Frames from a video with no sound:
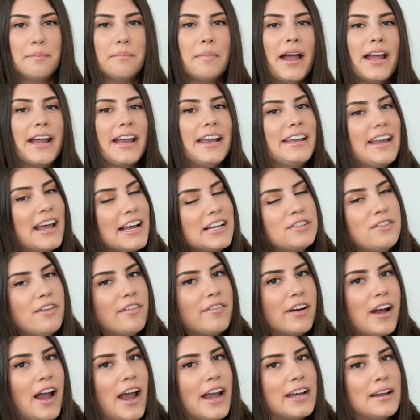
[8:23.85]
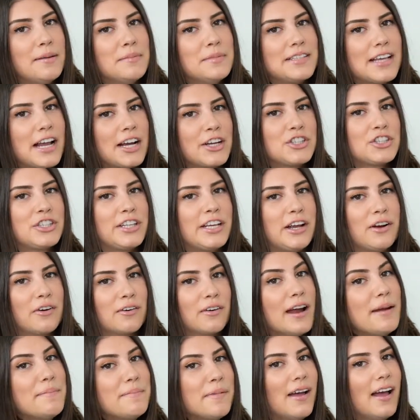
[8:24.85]
My next favorite item is actually
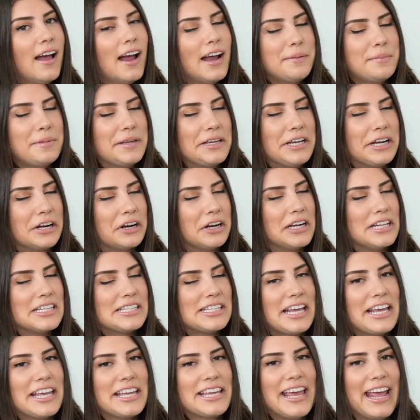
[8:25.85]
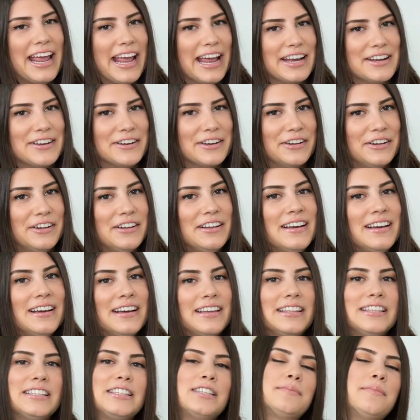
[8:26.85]
right behind me here, and it's a candle.
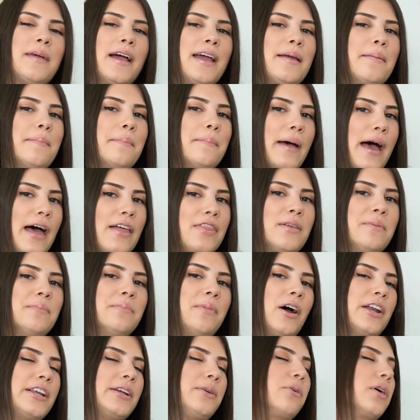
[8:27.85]
This is my Bath & Body